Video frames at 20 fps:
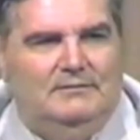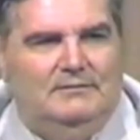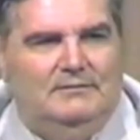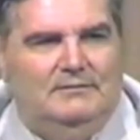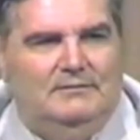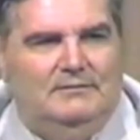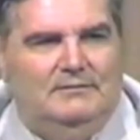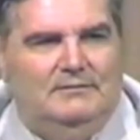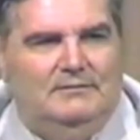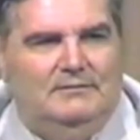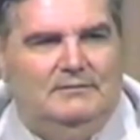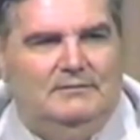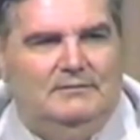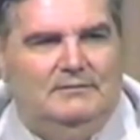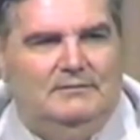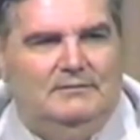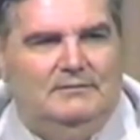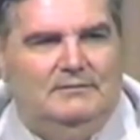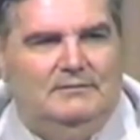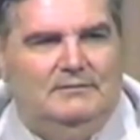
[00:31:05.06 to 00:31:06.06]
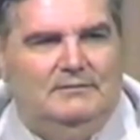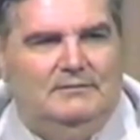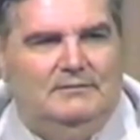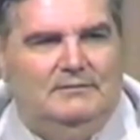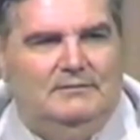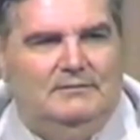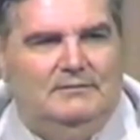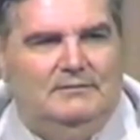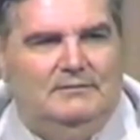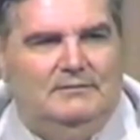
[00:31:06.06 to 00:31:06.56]

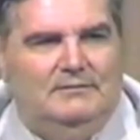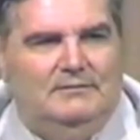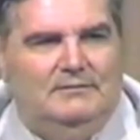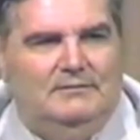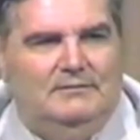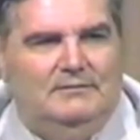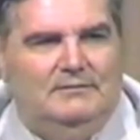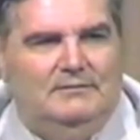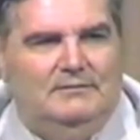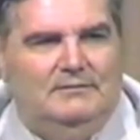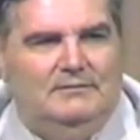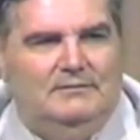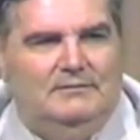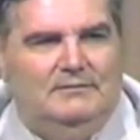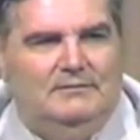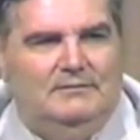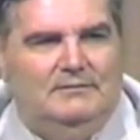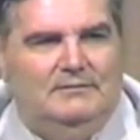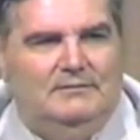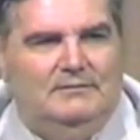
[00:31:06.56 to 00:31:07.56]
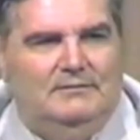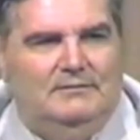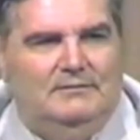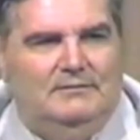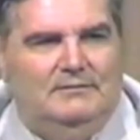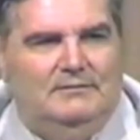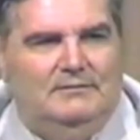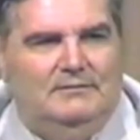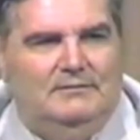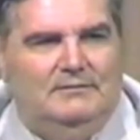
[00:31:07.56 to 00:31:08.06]

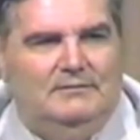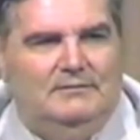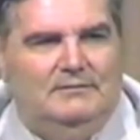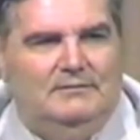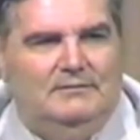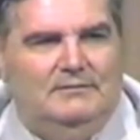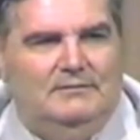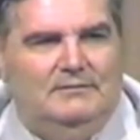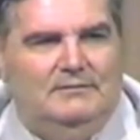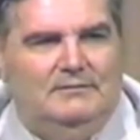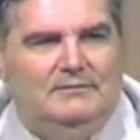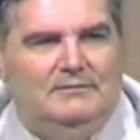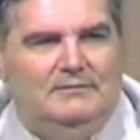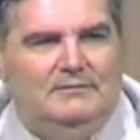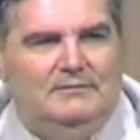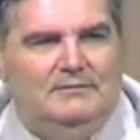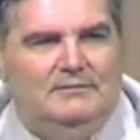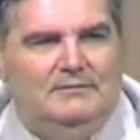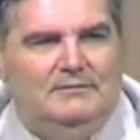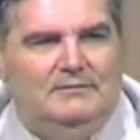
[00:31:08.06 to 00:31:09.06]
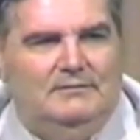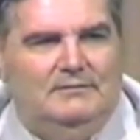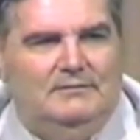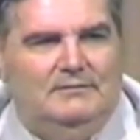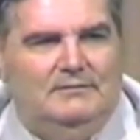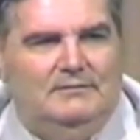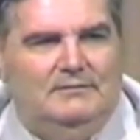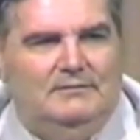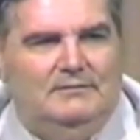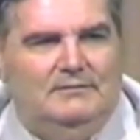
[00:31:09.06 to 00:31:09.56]

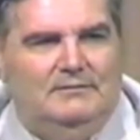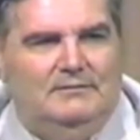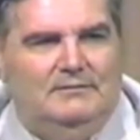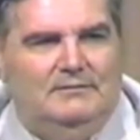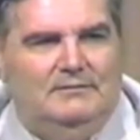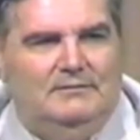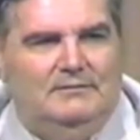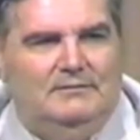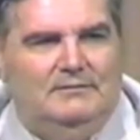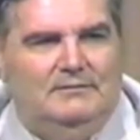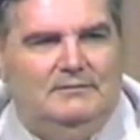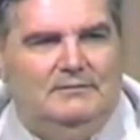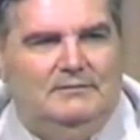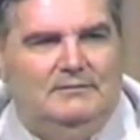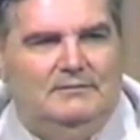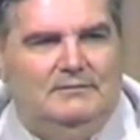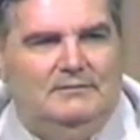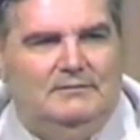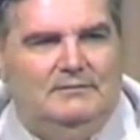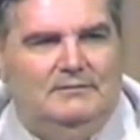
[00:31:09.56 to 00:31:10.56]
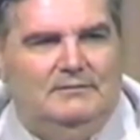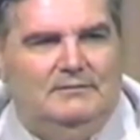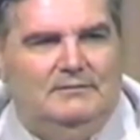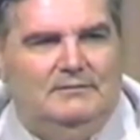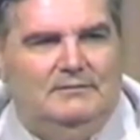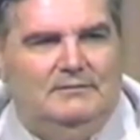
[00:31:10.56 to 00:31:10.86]
[no speech]